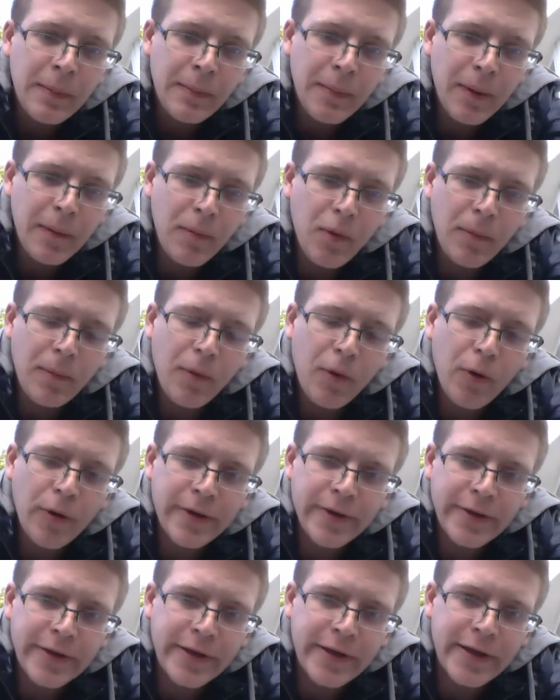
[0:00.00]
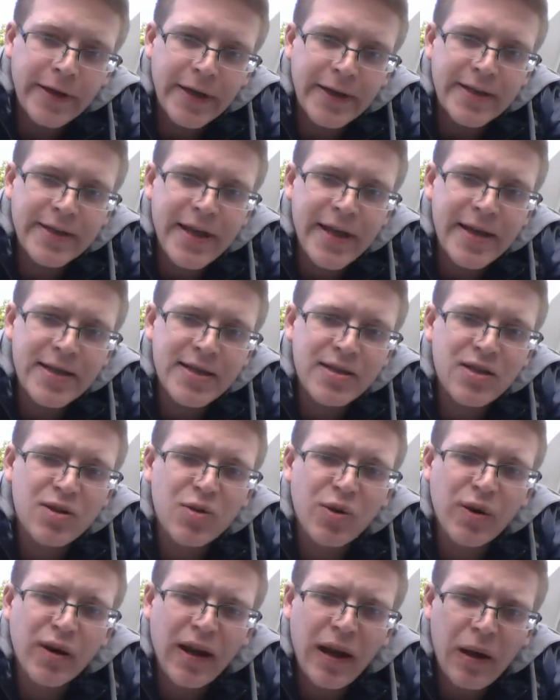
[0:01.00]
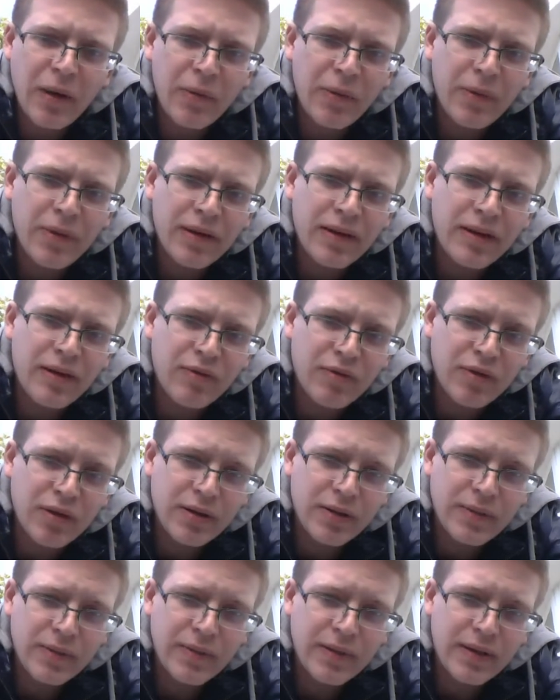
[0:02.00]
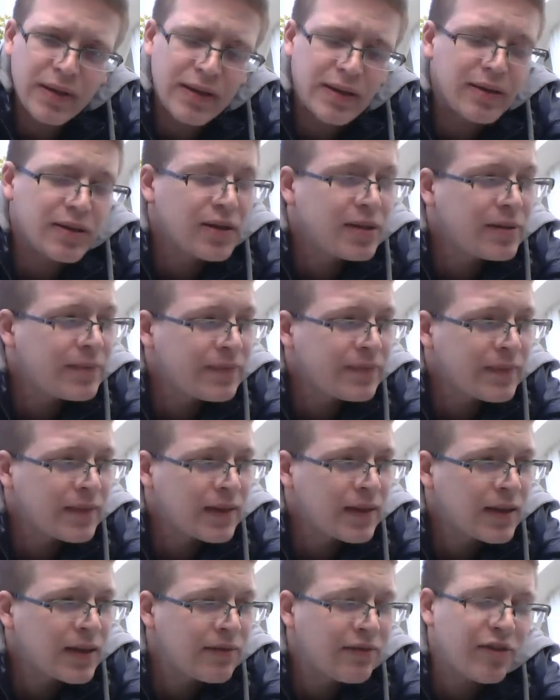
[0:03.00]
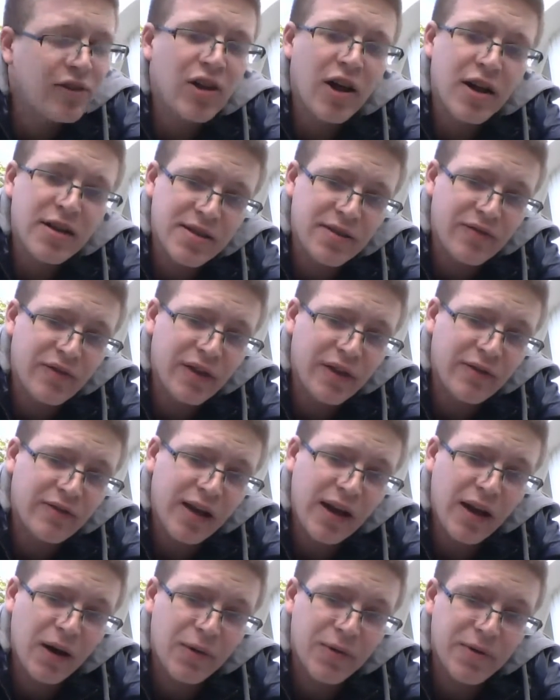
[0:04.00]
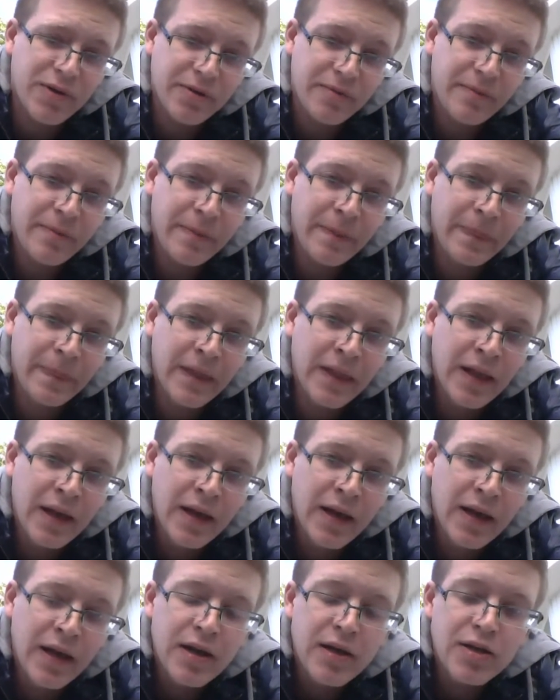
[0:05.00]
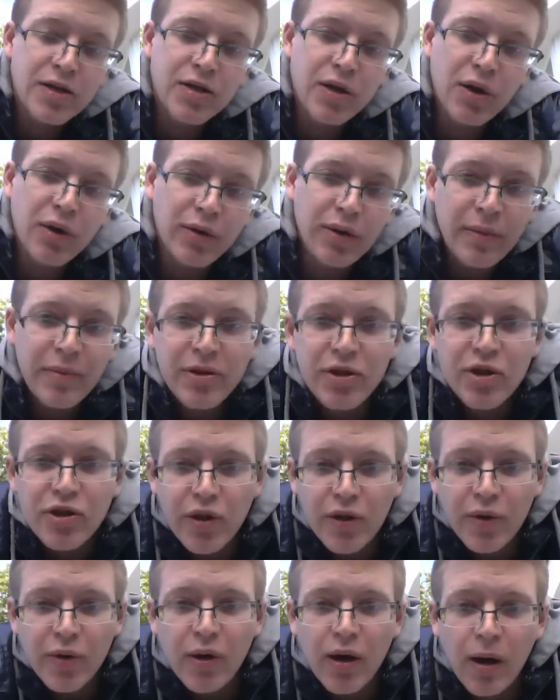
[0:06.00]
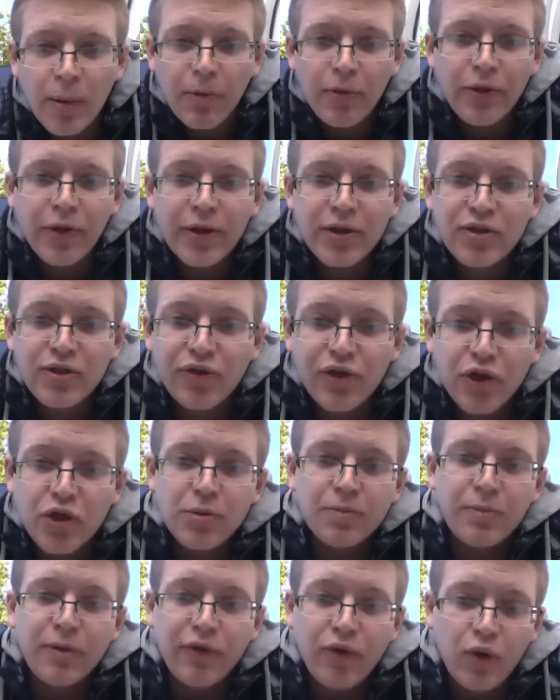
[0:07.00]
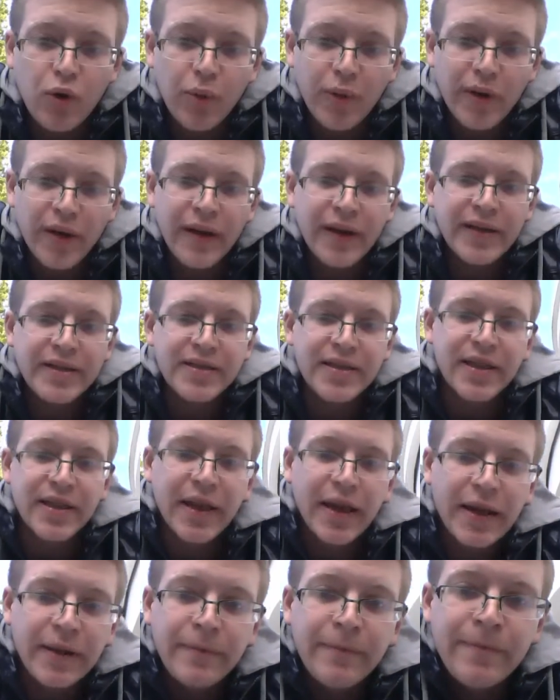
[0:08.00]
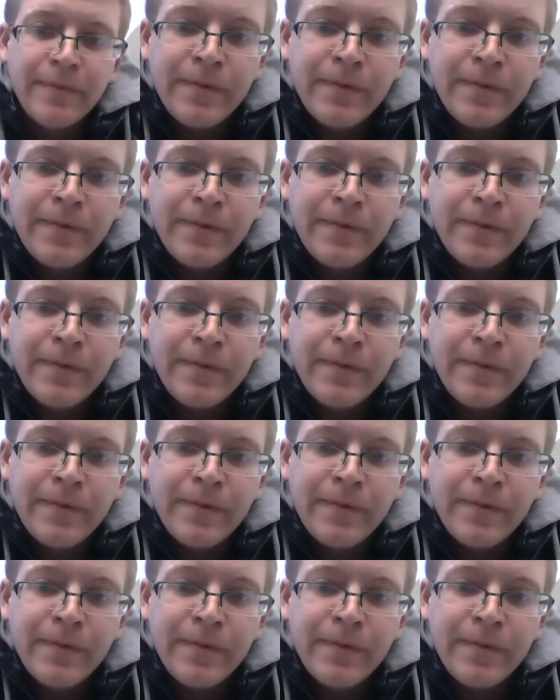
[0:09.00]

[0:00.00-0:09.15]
but more importantly, it takes into account the philosophy of Taoism. So let me show you a couple things first before we get into that.